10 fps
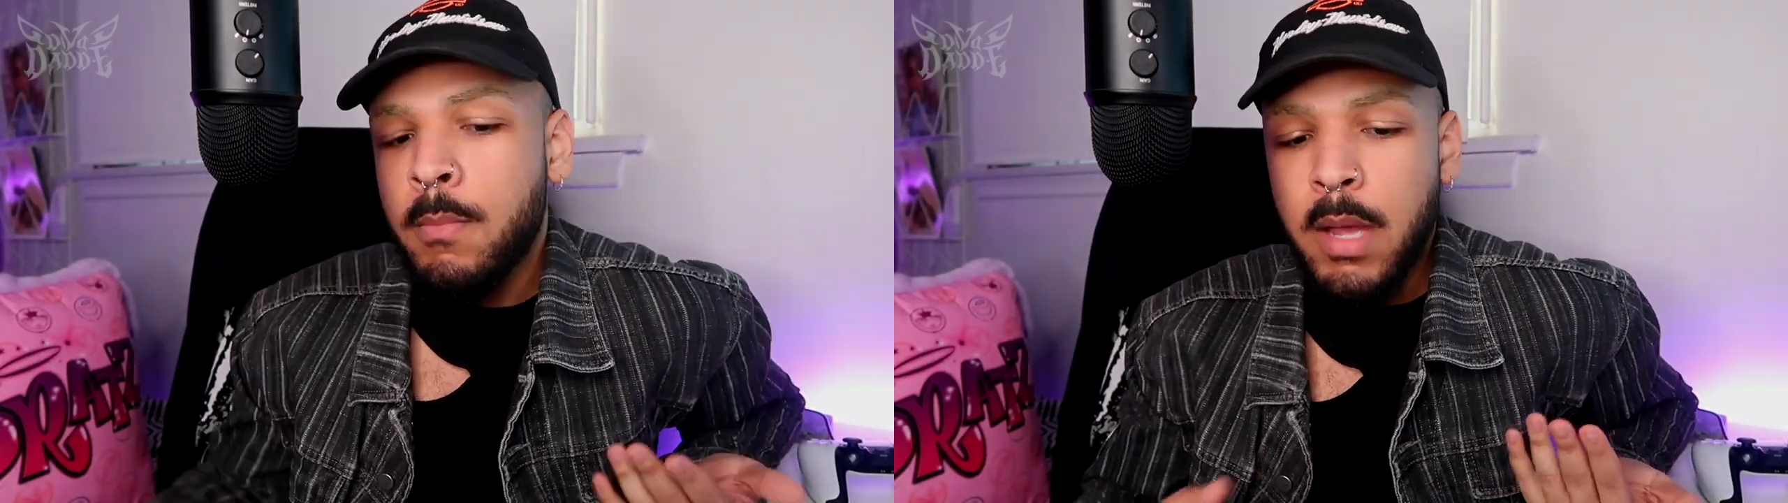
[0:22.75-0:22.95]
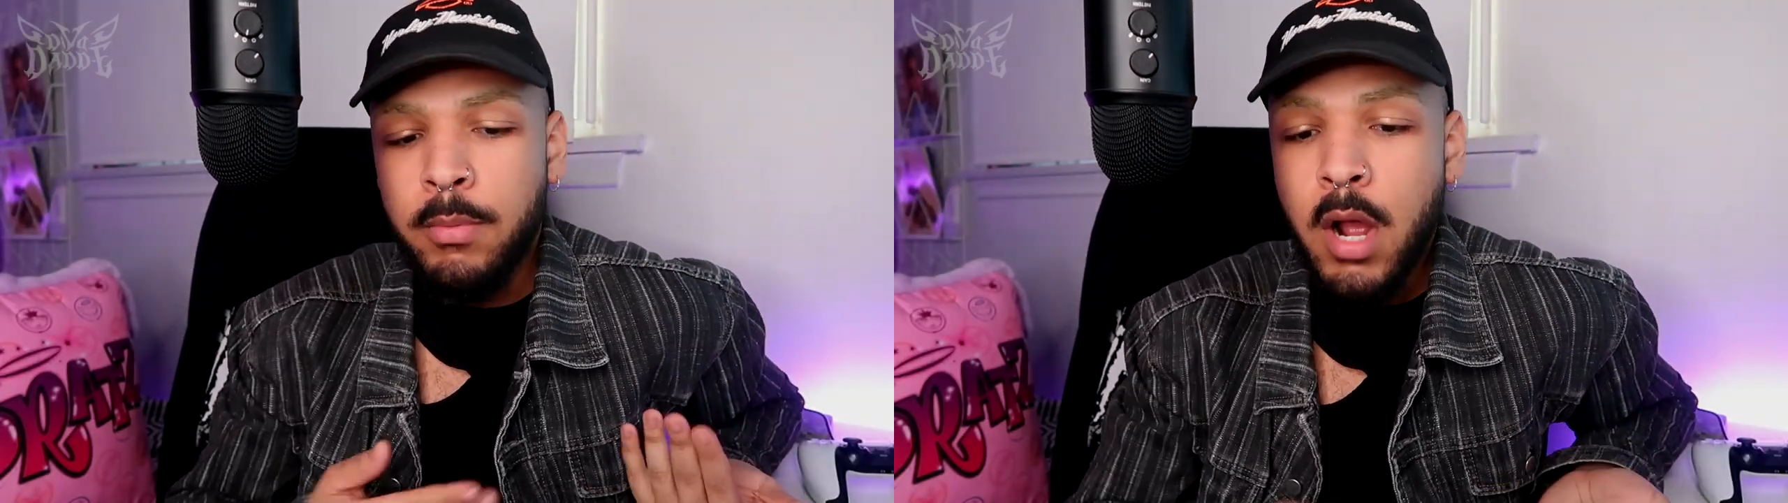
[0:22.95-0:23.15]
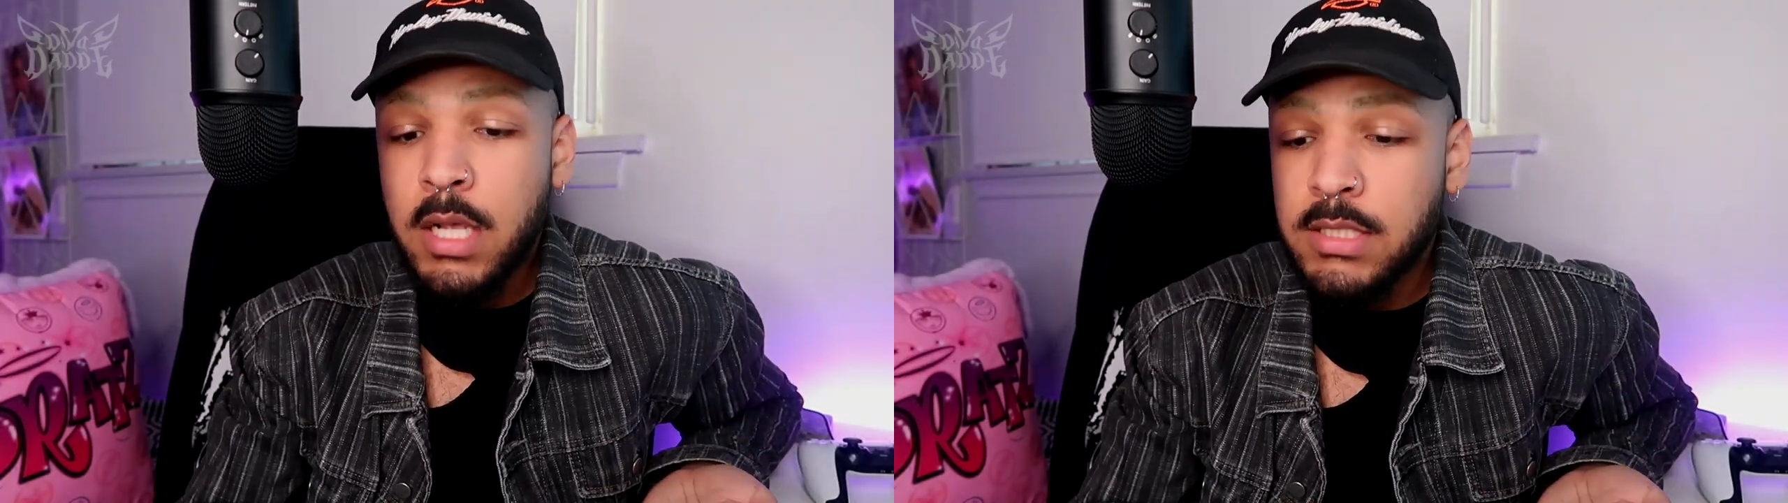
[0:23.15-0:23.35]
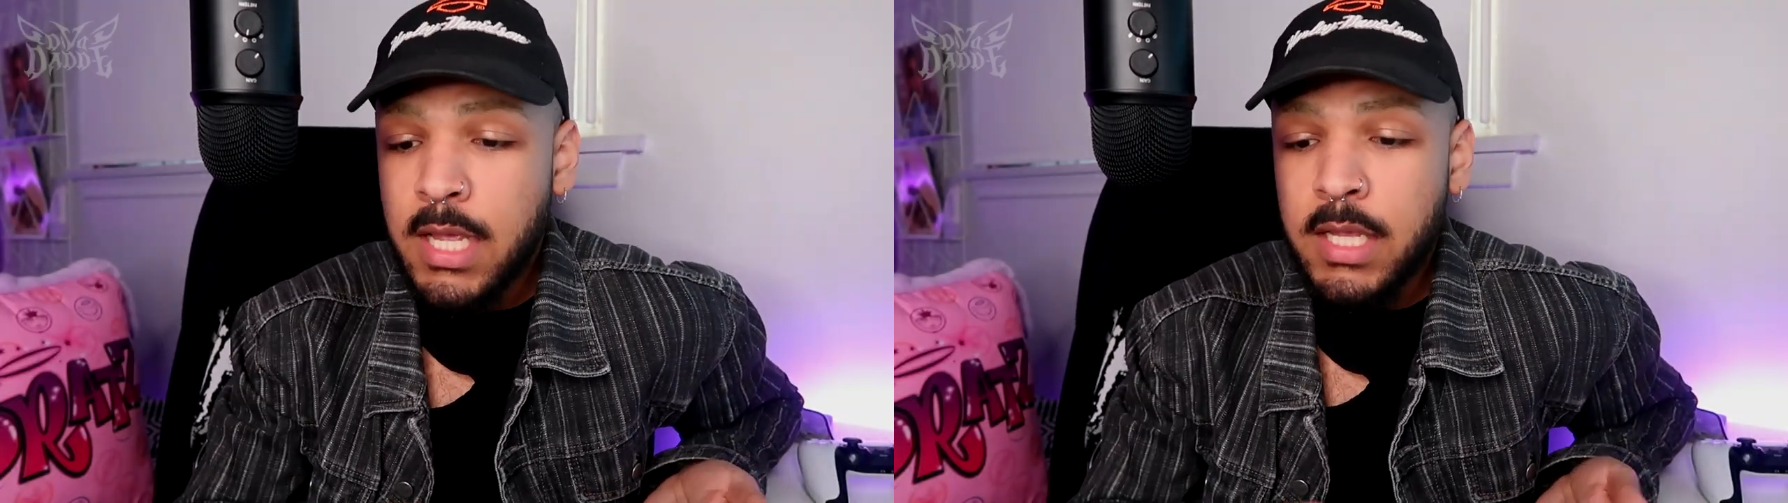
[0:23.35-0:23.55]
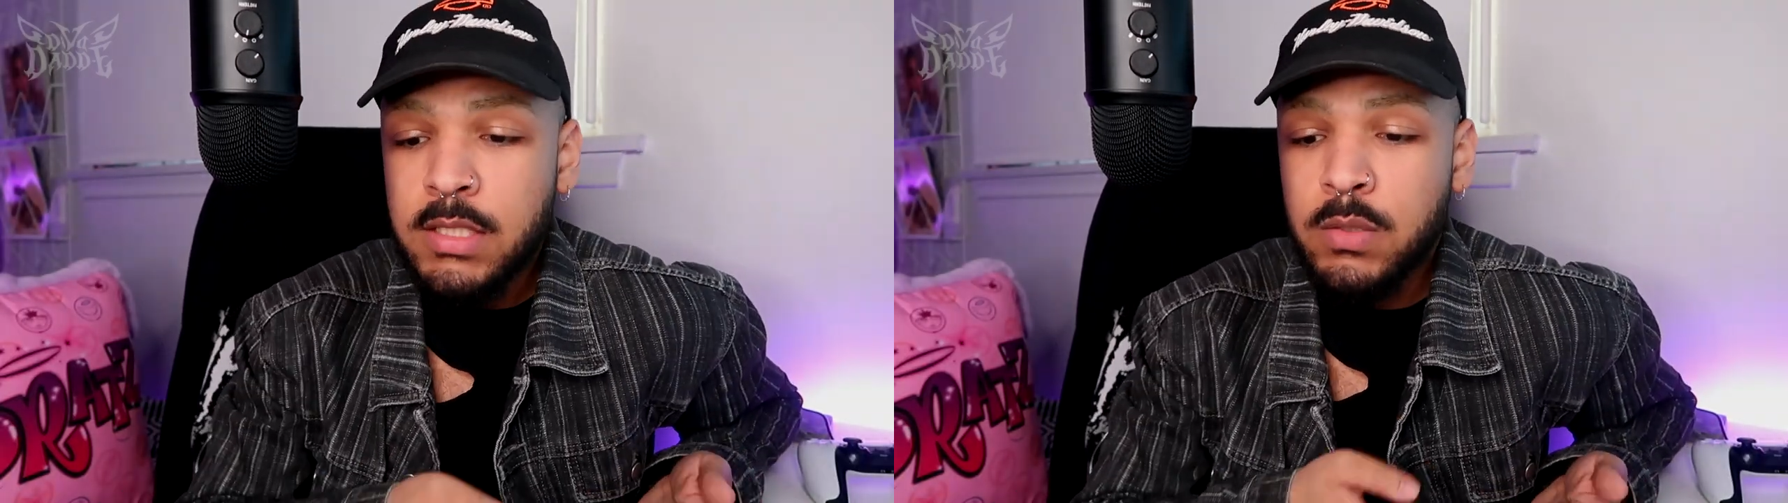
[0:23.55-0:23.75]
my
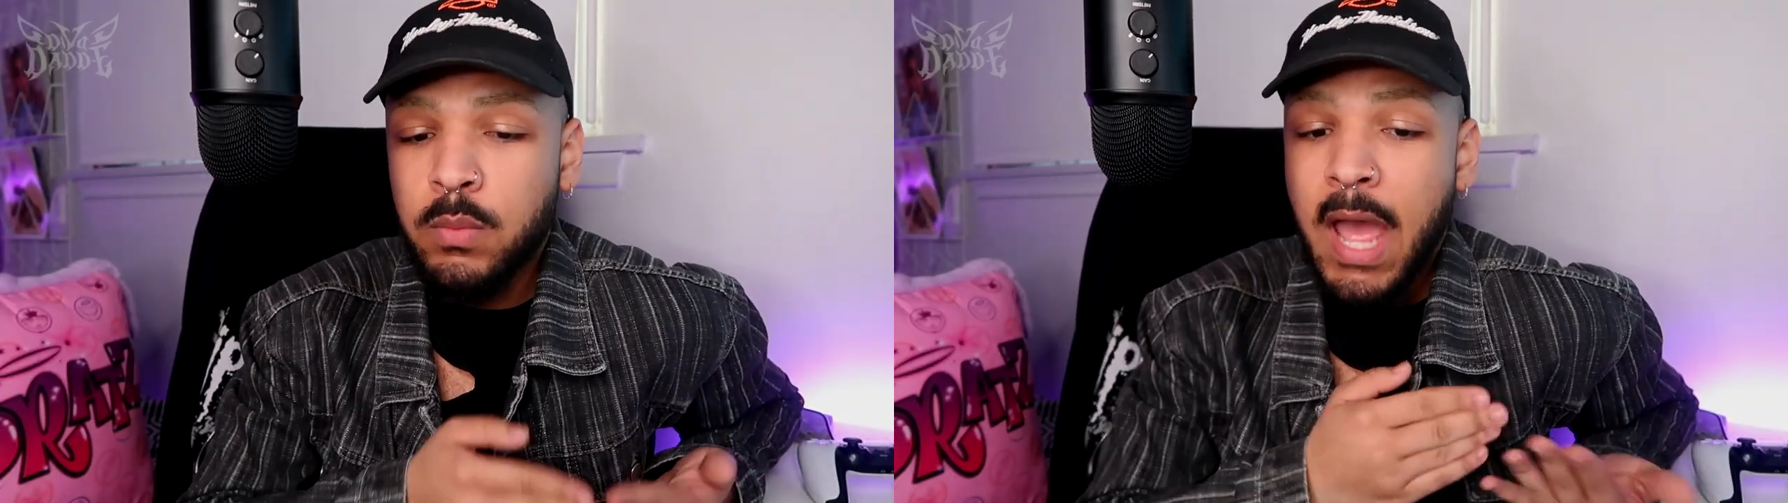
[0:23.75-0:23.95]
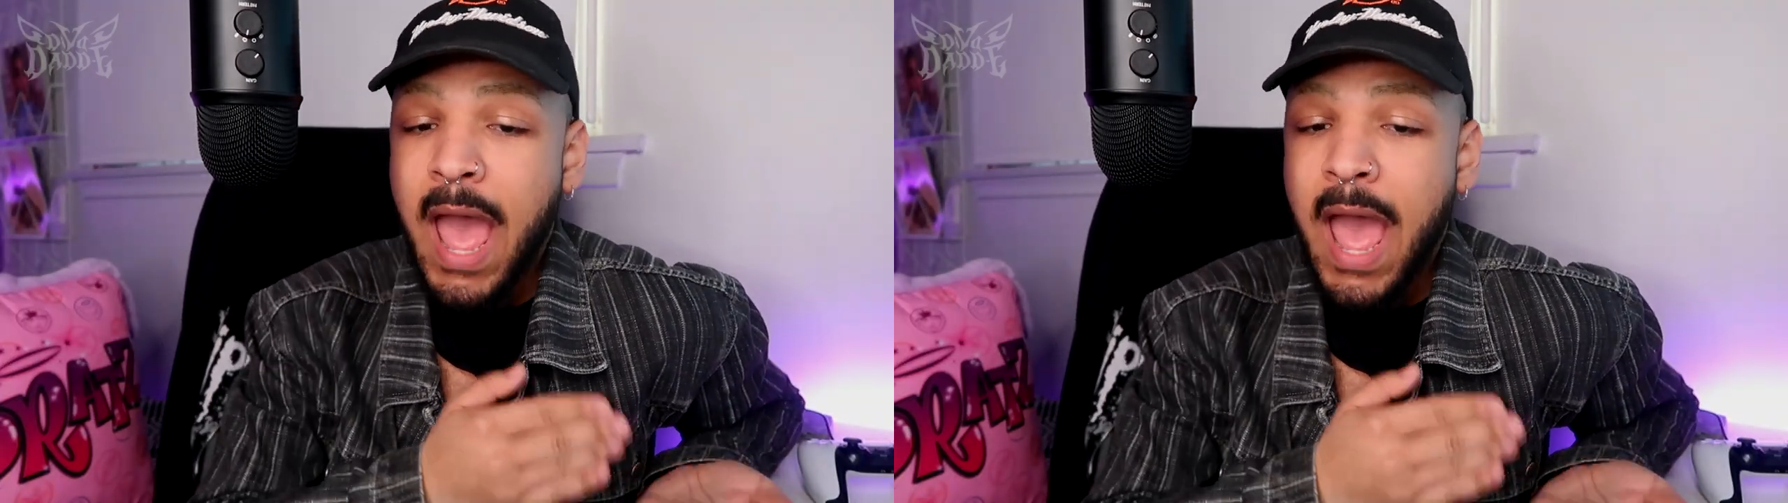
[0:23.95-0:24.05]
process, what